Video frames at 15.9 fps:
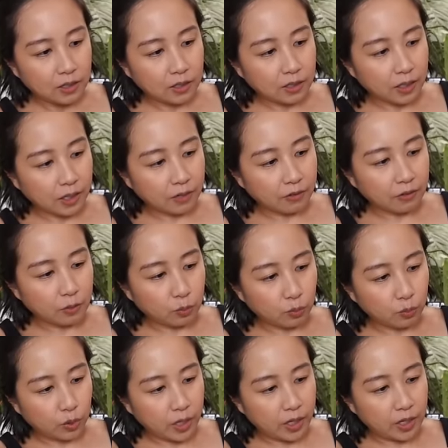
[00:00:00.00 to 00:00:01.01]
like
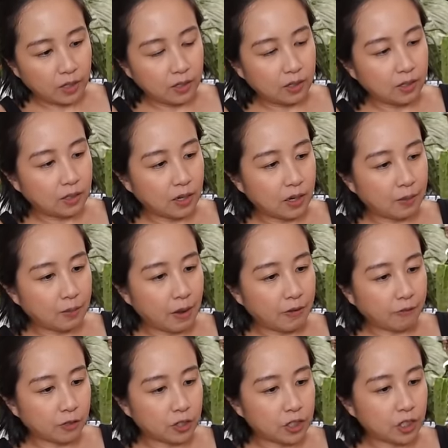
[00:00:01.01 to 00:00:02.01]
from when I
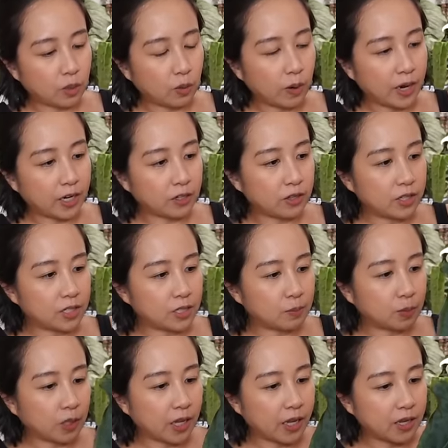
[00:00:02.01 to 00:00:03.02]
first acquired this
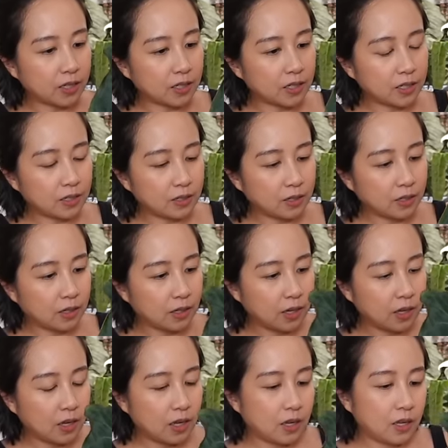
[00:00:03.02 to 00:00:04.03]
plant.
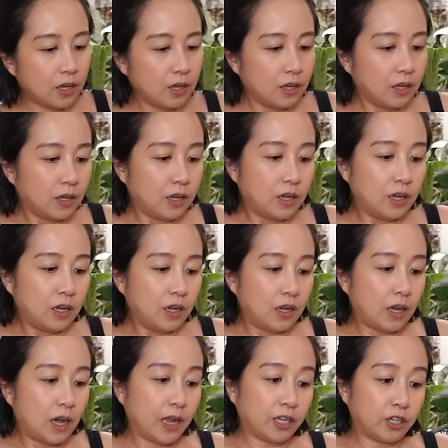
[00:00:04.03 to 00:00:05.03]

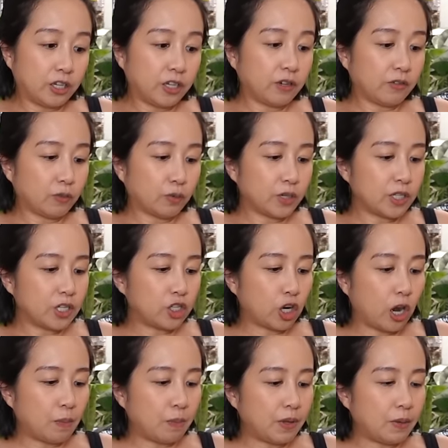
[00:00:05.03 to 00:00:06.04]
I could afford to
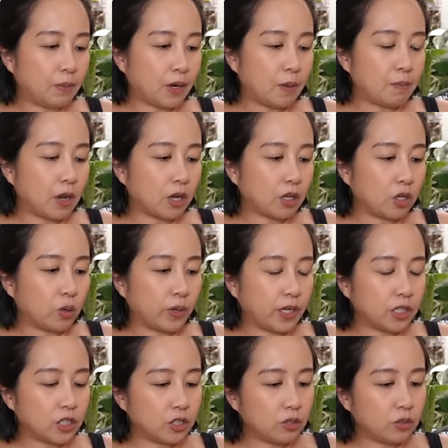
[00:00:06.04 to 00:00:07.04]
chop it, but I'm not
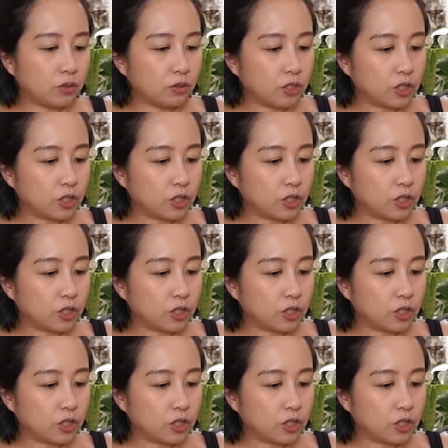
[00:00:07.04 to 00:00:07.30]
going to,